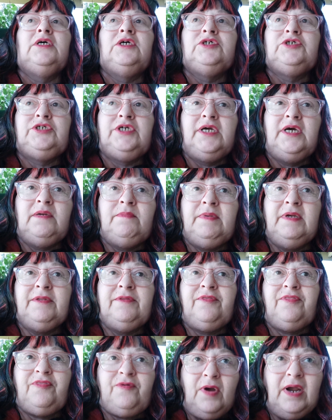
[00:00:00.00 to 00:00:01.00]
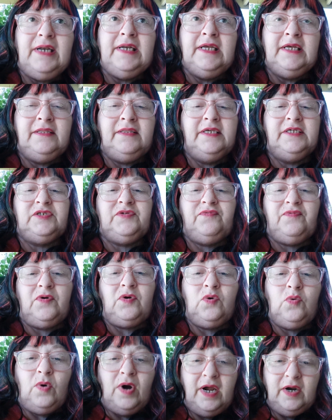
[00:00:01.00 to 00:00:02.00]
she had been threatening this for
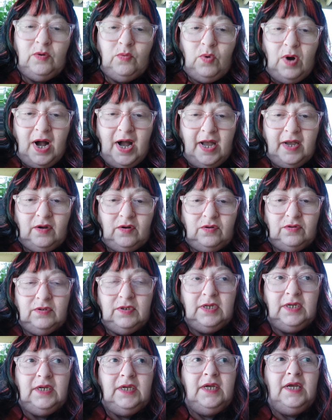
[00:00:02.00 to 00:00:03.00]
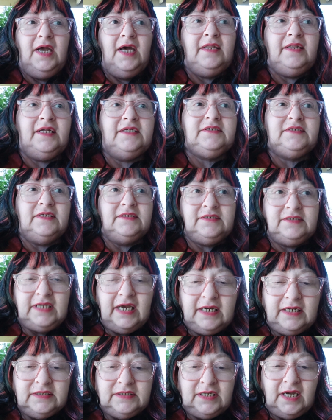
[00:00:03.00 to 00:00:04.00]
quite a while, and that's the
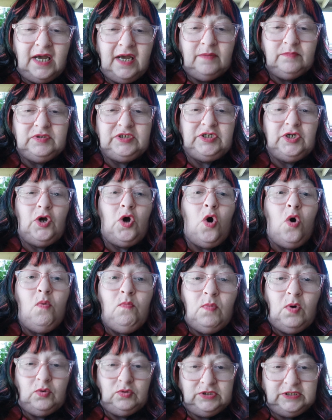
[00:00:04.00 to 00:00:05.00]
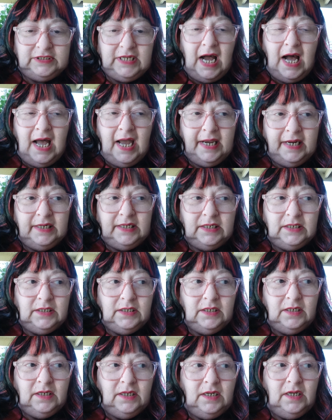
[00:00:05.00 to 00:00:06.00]
second time she almost died.
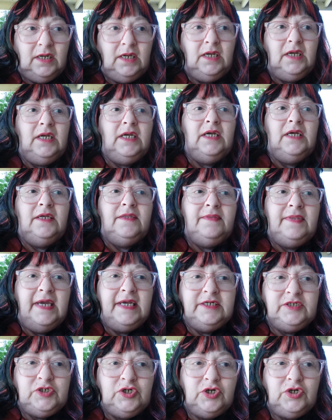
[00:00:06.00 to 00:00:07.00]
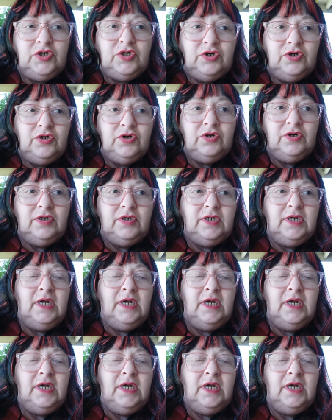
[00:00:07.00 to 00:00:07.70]
They took her